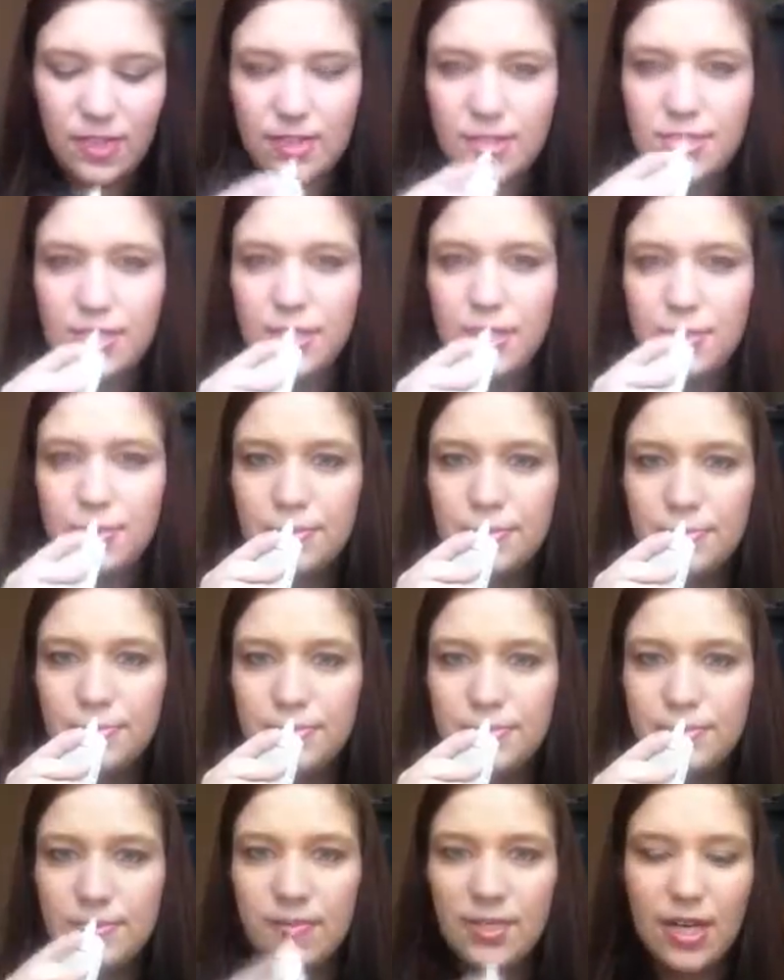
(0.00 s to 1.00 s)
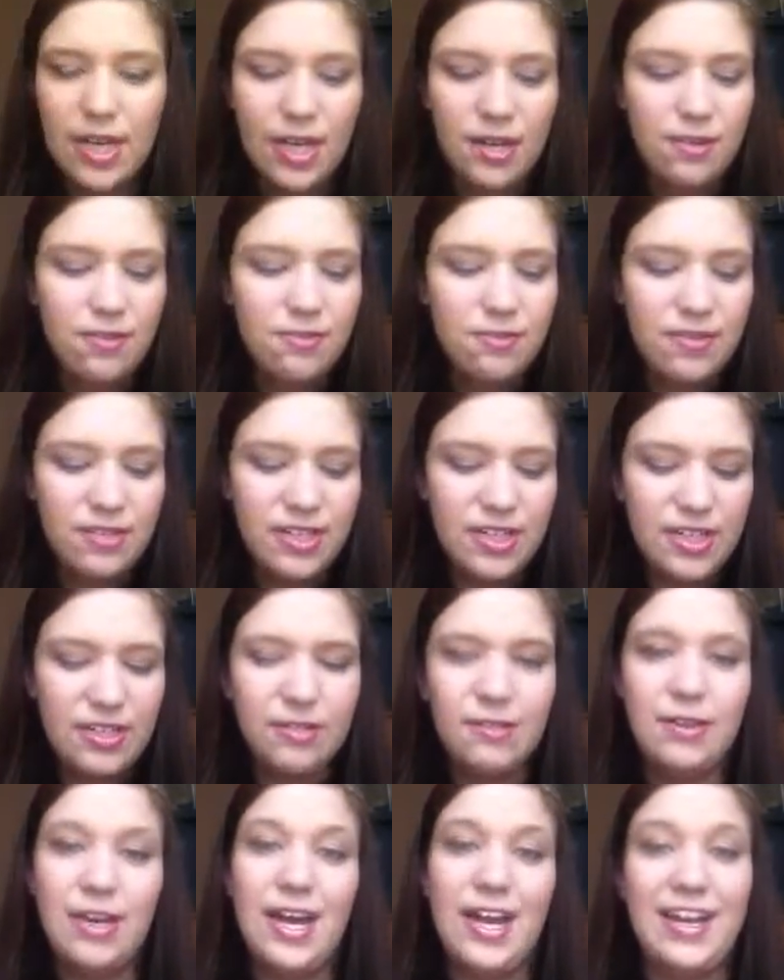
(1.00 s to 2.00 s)
So I
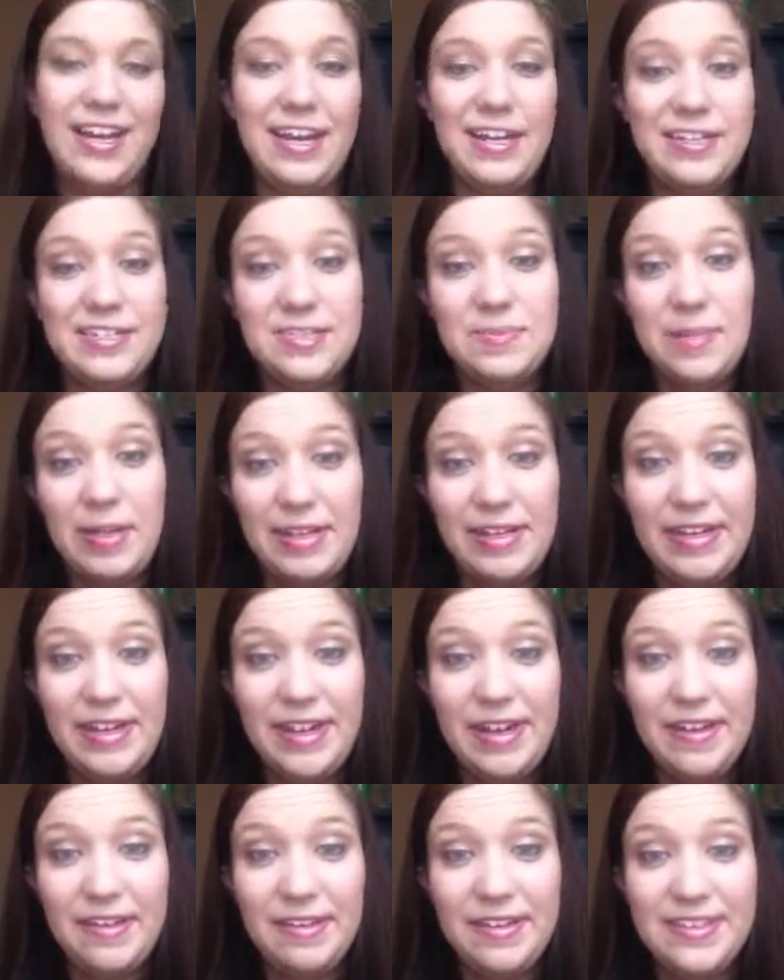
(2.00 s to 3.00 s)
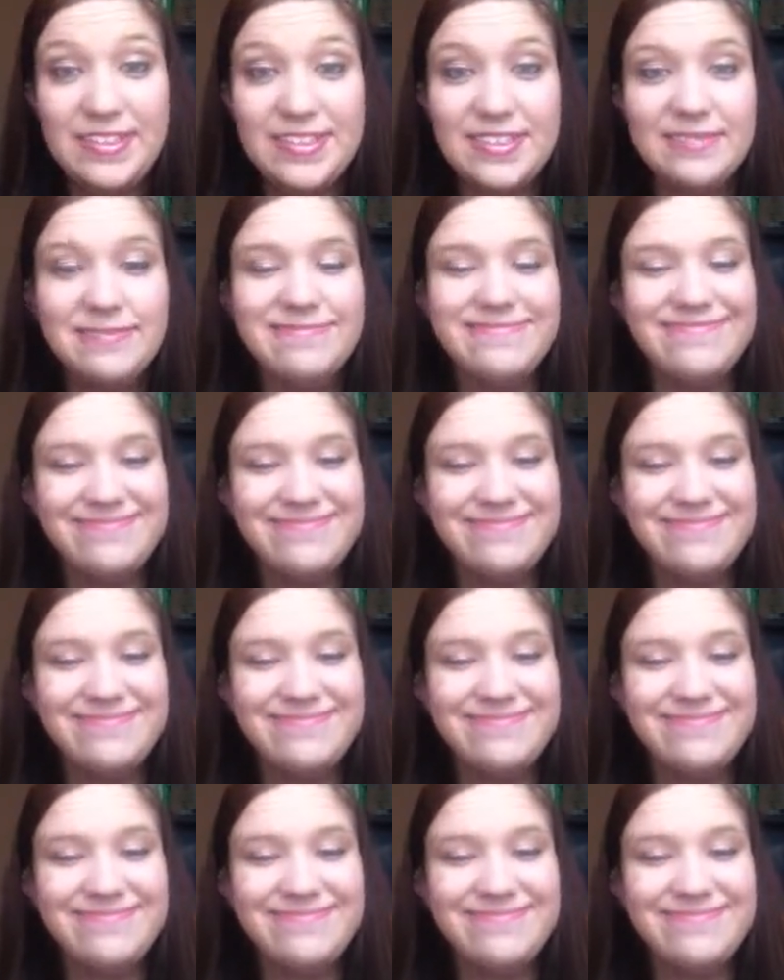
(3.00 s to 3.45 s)
can't smell it now because